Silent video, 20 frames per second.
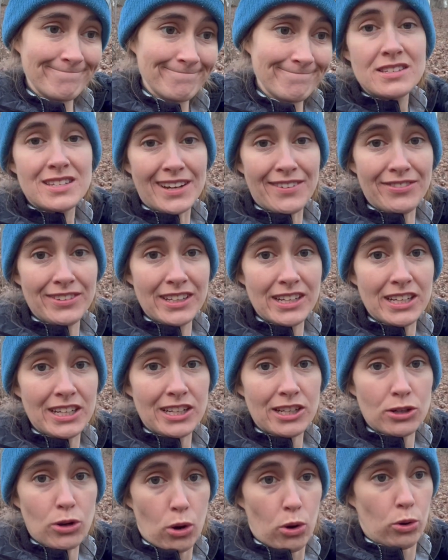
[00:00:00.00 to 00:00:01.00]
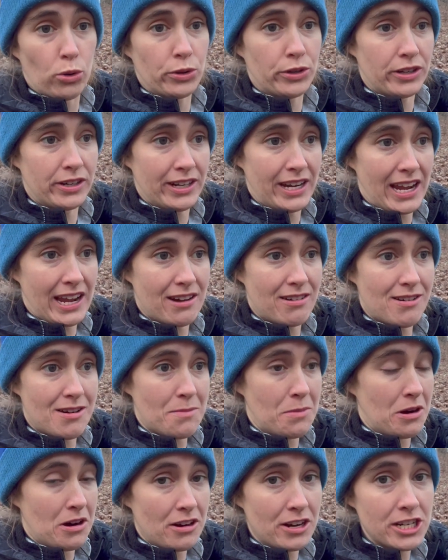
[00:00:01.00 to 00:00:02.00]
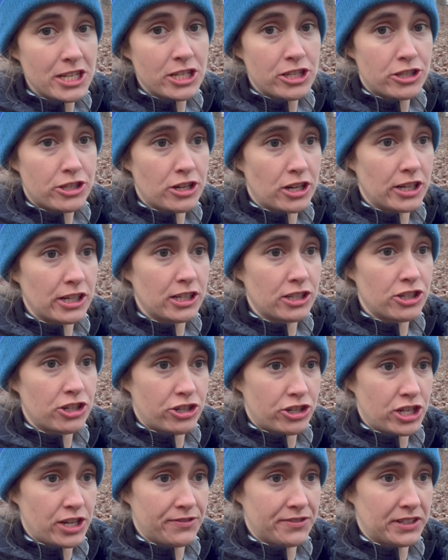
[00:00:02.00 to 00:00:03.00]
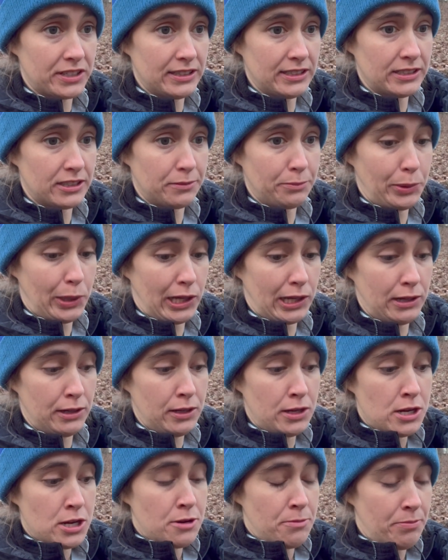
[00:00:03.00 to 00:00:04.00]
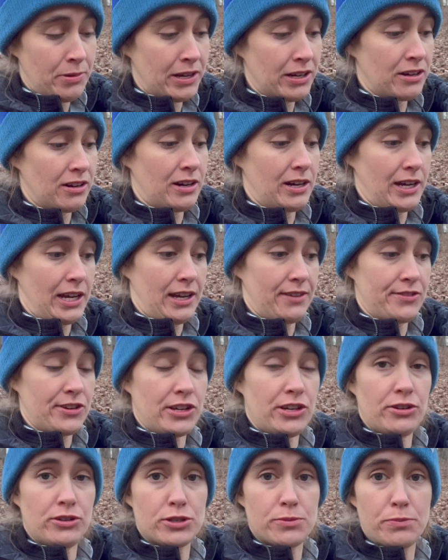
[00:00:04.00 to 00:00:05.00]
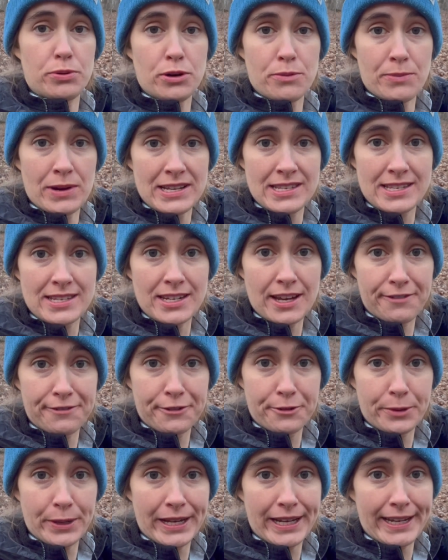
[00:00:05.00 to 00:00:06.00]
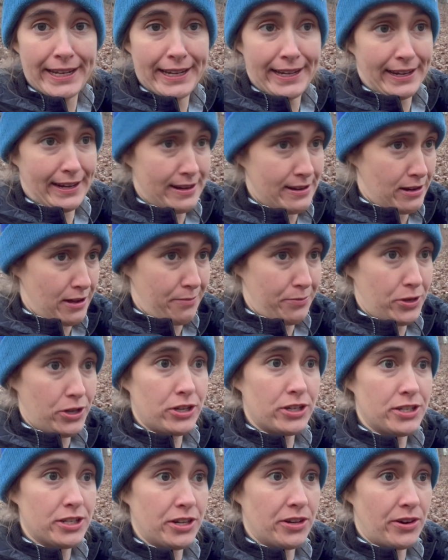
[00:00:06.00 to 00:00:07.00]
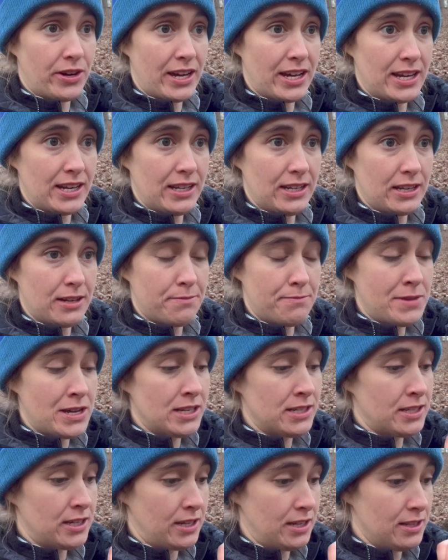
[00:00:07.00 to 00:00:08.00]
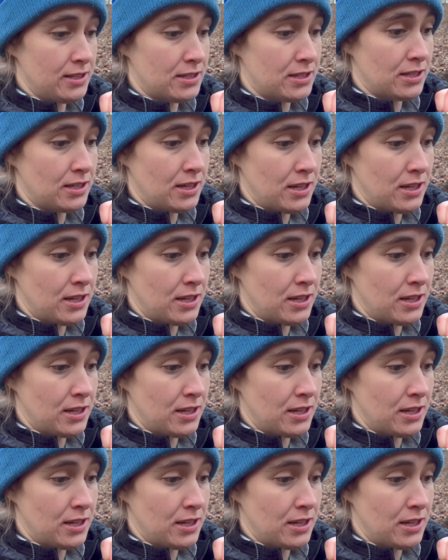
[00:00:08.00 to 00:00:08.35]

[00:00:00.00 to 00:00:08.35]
Definitely getting colder now. I'm already starting to shiver a little bit, but all I have to do is put my stuff away and I'll be good to go ahead and get in my tent.